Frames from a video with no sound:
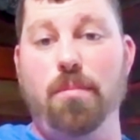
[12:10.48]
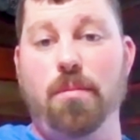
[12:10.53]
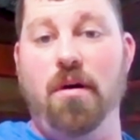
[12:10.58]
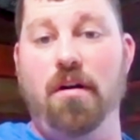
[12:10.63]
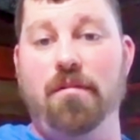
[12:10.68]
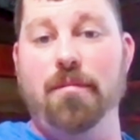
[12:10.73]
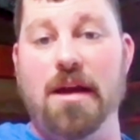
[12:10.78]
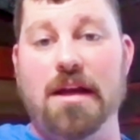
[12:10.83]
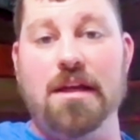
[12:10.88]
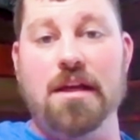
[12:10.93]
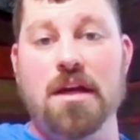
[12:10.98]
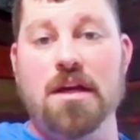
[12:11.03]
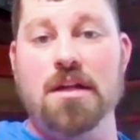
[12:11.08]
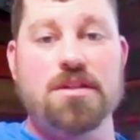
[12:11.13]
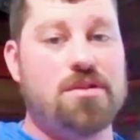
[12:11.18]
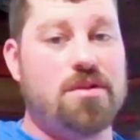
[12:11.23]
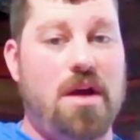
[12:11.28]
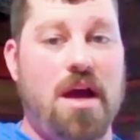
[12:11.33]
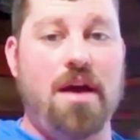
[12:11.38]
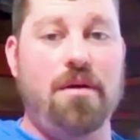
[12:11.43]
off my gun.
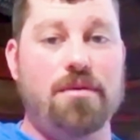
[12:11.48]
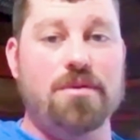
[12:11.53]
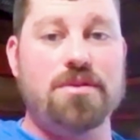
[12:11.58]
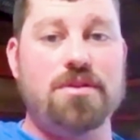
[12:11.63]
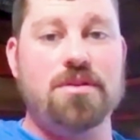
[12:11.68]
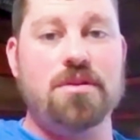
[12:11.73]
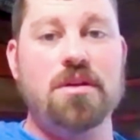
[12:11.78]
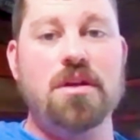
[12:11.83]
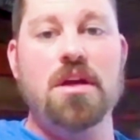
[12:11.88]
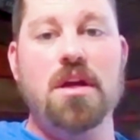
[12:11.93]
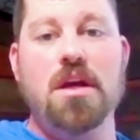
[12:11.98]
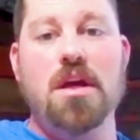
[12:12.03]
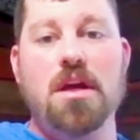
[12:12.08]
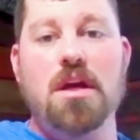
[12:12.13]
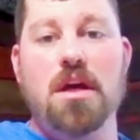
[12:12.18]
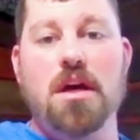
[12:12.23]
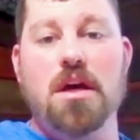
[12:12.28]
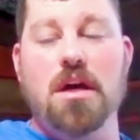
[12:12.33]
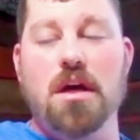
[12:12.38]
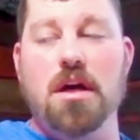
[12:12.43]
So I was
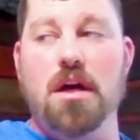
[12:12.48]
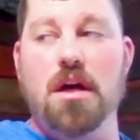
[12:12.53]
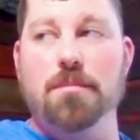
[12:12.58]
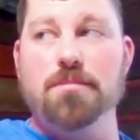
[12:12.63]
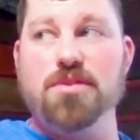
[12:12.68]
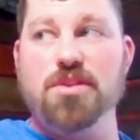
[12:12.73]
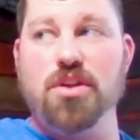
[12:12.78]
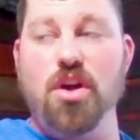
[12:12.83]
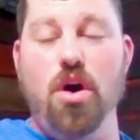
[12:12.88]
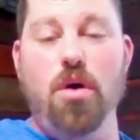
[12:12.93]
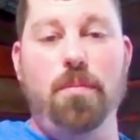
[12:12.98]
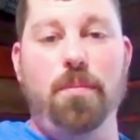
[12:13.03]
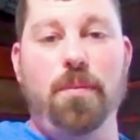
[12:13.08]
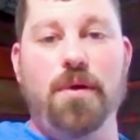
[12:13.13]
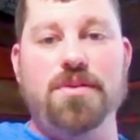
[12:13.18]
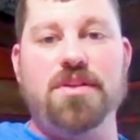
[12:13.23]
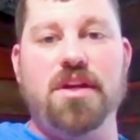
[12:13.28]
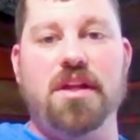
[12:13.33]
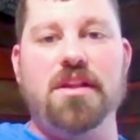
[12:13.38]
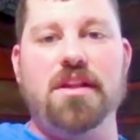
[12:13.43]

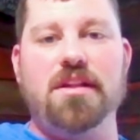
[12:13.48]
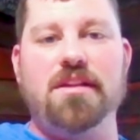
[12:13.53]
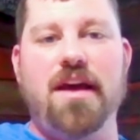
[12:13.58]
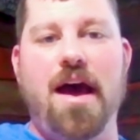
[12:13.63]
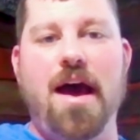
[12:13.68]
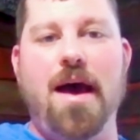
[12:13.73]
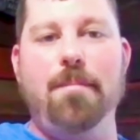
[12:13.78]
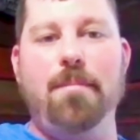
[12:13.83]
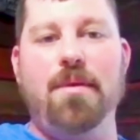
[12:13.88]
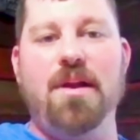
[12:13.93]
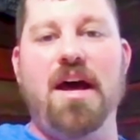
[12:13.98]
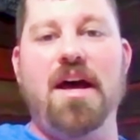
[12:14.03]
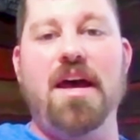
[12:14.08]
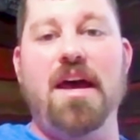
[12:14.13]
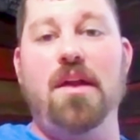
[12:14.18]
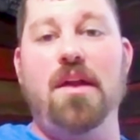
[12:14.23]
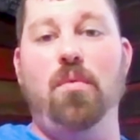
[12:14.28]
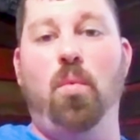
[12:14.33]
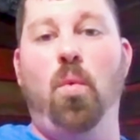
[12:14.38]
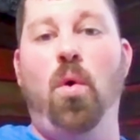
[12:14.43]
scopeless at the time, but I
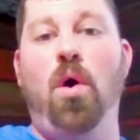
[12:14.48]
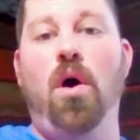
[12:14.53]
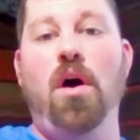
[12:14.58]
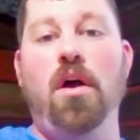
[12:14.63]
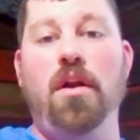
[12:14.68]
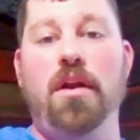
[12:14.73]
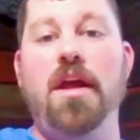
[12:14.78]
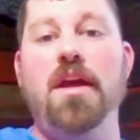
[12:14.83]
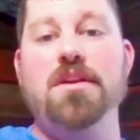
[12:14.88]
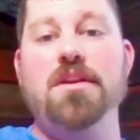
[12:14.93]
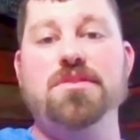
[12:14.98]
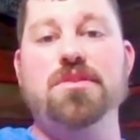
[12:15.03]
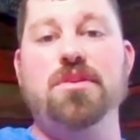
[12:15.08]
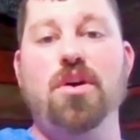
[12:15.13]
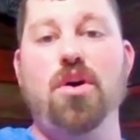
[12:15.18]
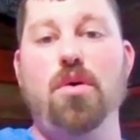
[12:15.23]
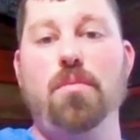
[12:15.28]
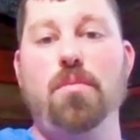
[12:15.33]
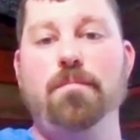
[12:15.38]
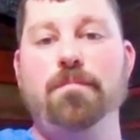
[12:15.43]
had won a
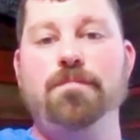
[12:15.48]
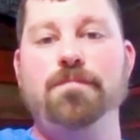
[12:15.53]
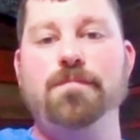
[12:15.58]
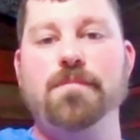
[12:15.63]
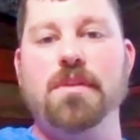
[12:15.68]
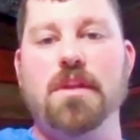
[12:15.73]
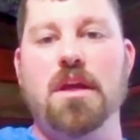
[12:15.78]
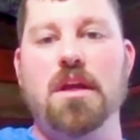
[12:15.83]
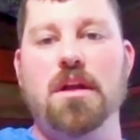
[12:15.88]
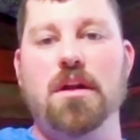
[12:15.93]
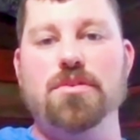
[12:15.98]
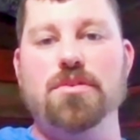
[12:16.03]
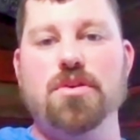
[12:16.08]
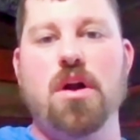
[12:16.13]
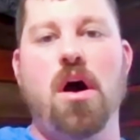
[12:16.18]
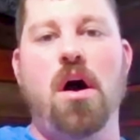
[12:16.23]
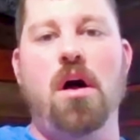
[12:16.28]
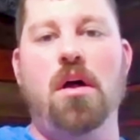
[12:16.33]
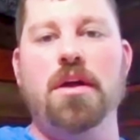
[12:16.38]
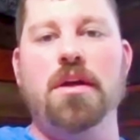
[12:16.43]
scope in a
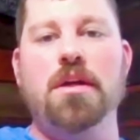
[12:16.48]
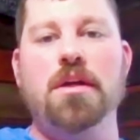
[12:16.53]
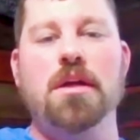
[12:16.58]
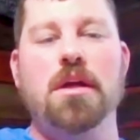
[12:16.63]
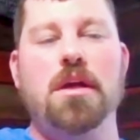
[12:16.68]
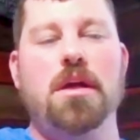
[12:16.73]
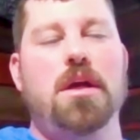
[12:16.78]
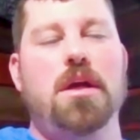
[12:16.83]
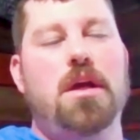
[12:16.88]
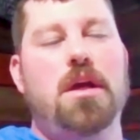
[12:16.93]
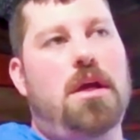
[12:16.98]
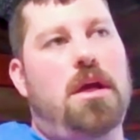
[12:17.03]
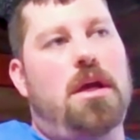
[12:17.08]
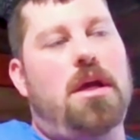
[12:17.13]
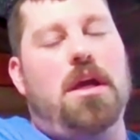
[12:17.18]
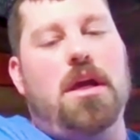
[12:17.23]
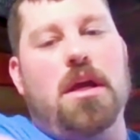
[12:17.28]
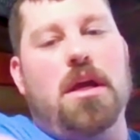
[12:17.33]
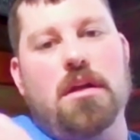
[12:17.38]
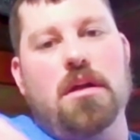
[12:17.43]
drawing.
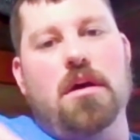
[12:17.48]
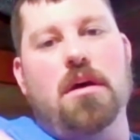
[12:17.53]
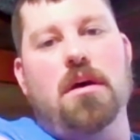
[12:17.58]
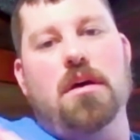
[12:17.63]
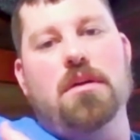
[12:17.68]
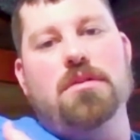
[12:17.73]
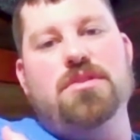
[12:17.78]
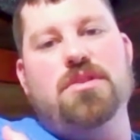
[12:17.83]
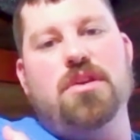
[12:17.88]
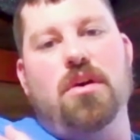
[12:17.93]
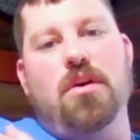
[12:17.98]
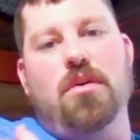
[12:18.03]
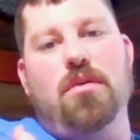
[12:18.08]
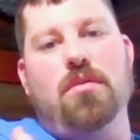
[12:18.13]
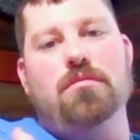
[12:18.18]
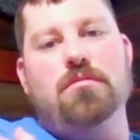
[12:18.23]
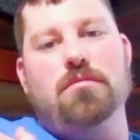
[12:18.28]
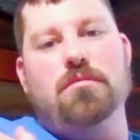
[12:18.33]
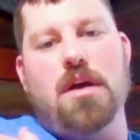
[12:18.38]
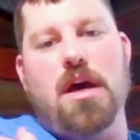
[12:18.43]
And
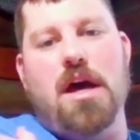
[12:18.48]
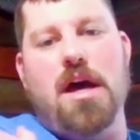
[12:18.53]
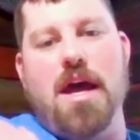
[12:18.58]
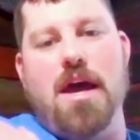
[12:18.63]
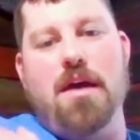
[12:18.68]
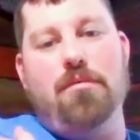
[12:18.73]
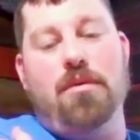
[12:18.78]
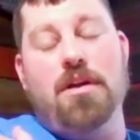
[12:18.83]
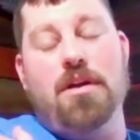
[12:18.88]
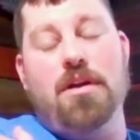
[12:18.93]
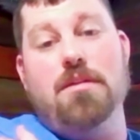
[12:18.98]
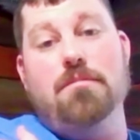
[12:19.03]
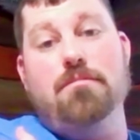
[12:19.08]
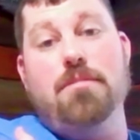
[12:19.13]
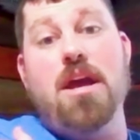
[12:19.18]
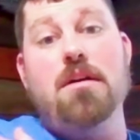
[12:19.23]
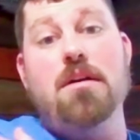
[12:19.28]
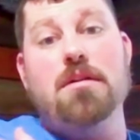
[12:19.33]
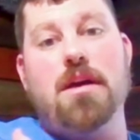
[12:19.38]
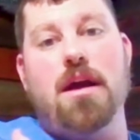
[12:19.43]
so I had one in the
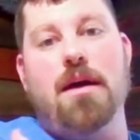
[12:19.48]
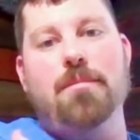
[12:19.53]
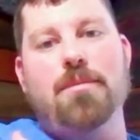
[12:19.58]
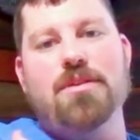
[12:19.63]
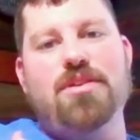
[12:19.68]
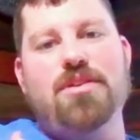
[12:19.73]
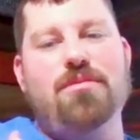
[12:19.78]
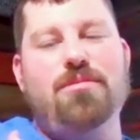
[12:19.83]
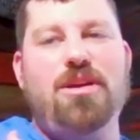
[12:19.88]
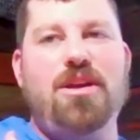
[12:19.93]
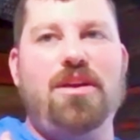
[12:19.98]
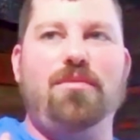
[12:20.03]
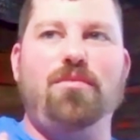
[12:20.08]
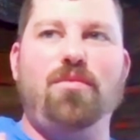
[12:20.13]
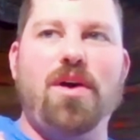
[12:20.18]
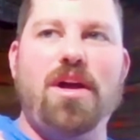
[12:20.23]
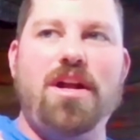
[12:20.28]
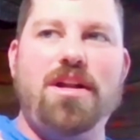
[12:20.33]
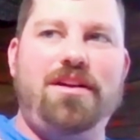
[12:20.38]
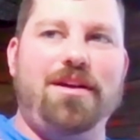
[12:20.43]
mail coming to me, and
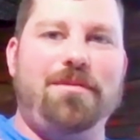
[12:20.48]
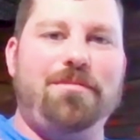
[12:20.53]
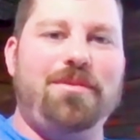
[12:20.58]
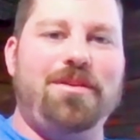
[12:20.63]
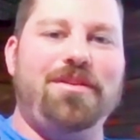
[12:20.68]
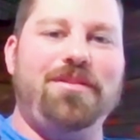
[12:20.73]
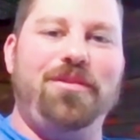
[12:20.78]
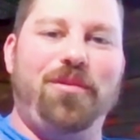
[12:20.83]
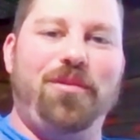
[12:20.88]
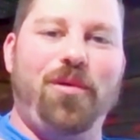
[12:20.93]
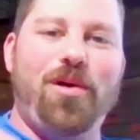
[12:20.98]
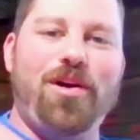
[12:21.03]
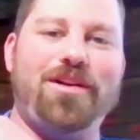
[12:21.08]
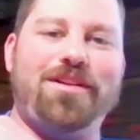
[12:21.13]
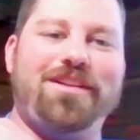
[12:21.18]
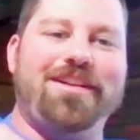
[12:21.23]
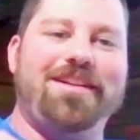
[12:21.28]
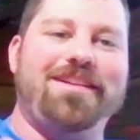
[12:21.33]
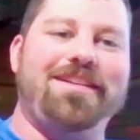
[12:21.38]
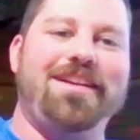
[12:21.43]
Wade come to
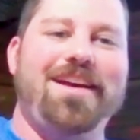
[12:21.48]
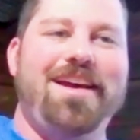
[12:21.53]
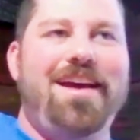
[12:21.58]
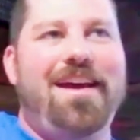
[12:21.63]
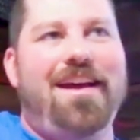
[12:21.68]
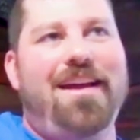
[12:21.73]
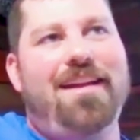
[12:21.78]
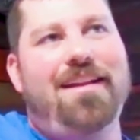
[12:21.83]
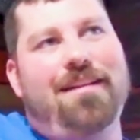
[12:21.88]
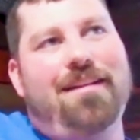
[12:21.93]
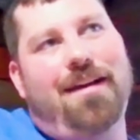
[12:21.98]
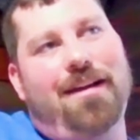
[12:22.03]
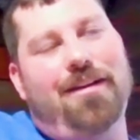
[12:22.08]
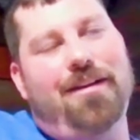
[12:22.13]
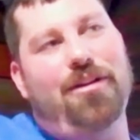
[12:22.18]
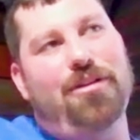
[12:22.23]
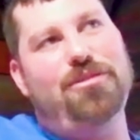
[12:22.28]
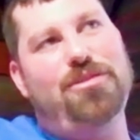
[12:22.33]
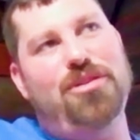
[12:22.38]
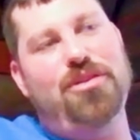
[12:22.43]
work that, I don't
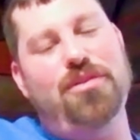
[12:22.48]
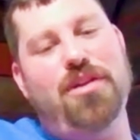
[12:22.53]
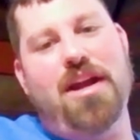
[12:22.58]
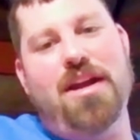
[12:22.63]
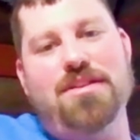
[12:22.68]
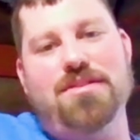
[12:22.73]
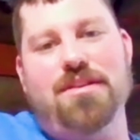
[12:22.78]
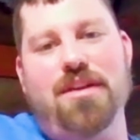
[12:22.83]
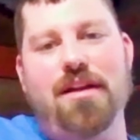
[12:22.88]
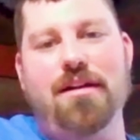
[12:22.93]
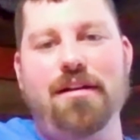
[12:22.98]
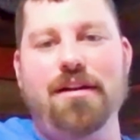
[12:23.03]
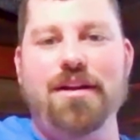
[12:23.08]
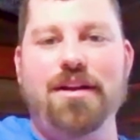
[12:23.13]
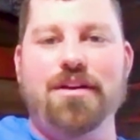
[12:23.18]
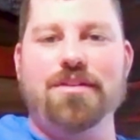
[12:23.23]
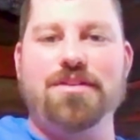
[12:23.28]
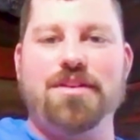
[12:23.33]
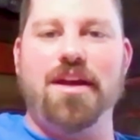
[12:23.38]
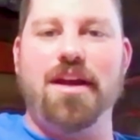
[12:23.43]
know, 2 days later, he
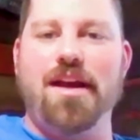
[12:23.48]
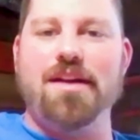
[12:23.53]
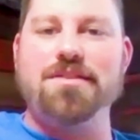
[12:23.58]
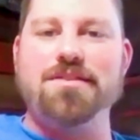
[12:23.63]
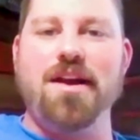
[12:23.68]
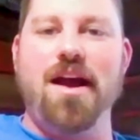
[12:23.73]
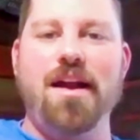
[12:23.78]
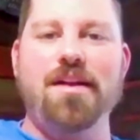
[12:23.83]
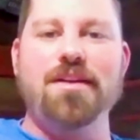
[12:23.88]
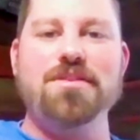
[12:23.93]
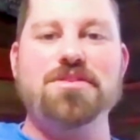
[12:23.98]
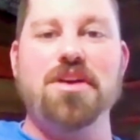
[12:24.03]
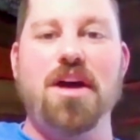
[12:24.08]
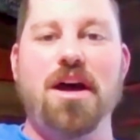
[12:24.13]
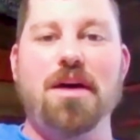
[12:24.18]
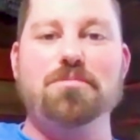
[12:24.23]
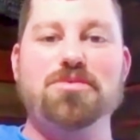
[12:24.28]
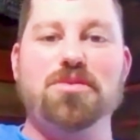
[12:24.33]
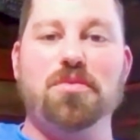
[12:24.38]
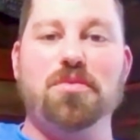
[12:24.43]
goes, hey, I signed this
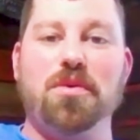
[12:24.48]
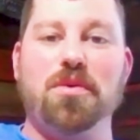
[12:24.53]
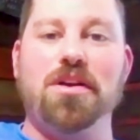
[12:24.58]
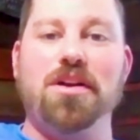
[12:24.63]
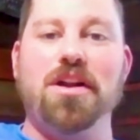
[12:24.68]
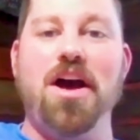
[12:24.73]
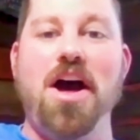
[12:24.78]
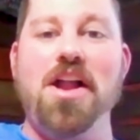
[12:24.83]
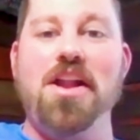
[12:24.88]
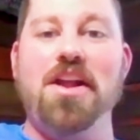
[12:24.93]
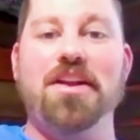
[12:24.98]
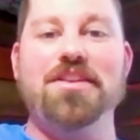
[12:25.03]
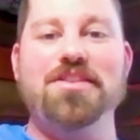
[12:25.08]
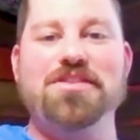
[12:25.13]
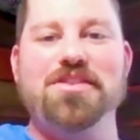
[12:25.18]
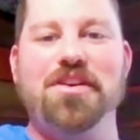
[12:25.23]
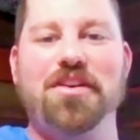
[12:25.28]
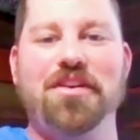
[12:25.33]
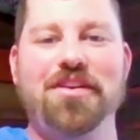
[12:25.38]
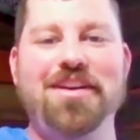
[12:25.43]
up, so we're going to hunt it.
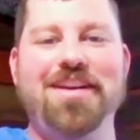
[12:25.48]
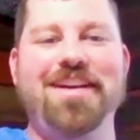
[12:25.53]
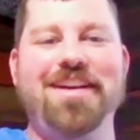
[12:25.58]
So